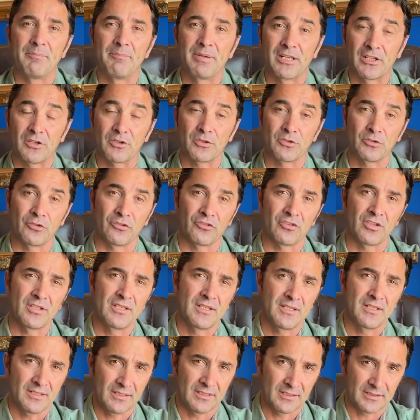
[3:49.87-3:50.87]
Belarus,
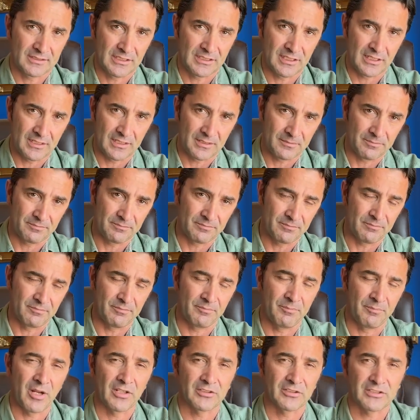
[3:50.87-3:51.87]
uh, the
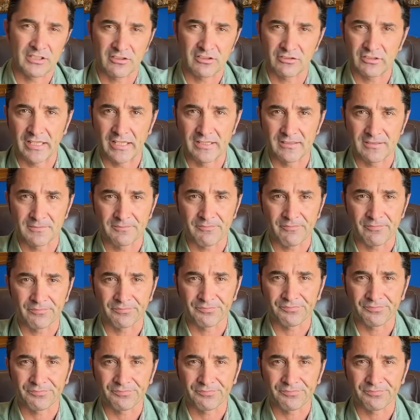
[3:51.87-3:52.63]
Baltic states.